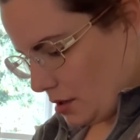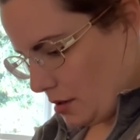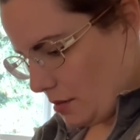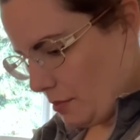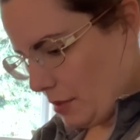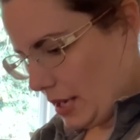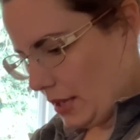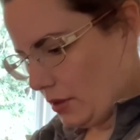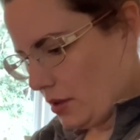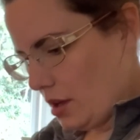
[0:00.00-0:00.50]

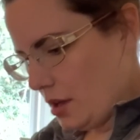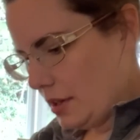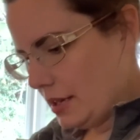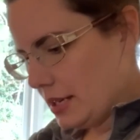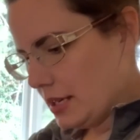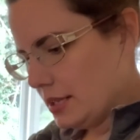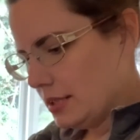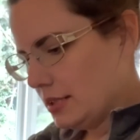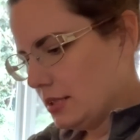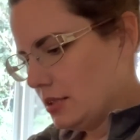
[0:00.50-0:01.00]
My
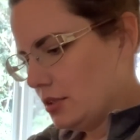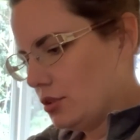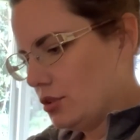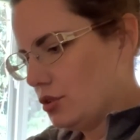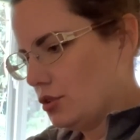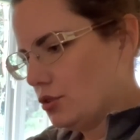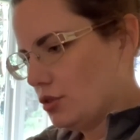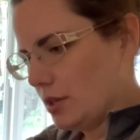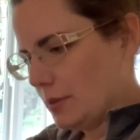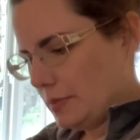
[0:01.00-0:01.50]
longest
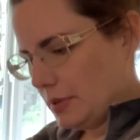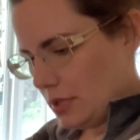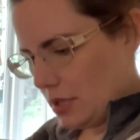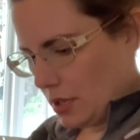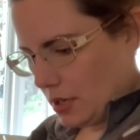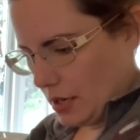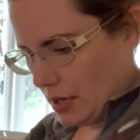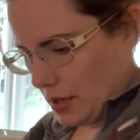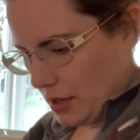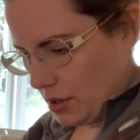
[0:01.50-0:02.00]
strips
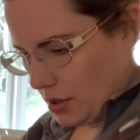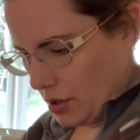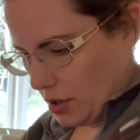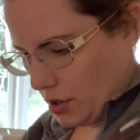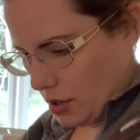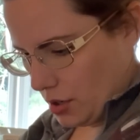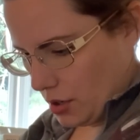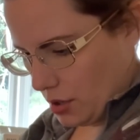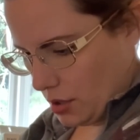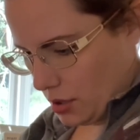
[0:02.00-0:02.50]
on
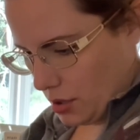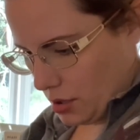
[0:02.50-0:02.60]
here